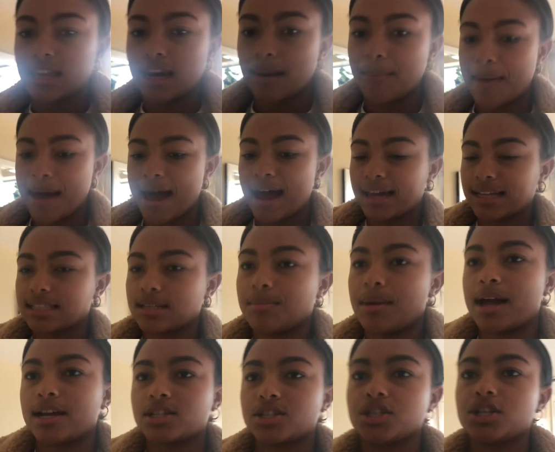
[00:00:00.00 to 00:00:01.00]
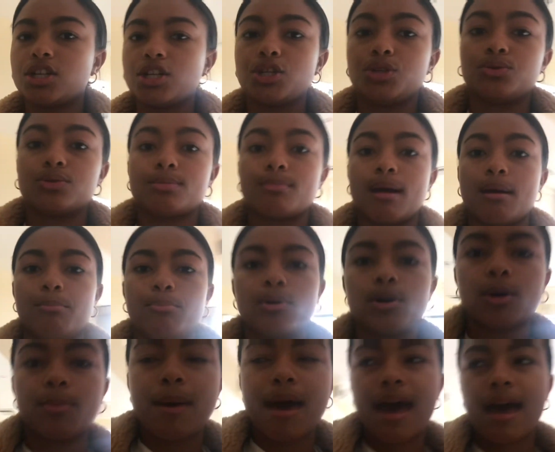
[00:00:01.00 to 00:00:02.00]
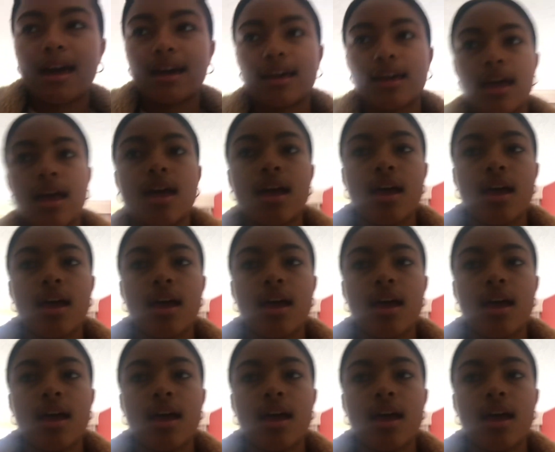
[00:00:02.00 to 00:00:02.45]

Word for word: that I packed. I'm actually going to use my book bag.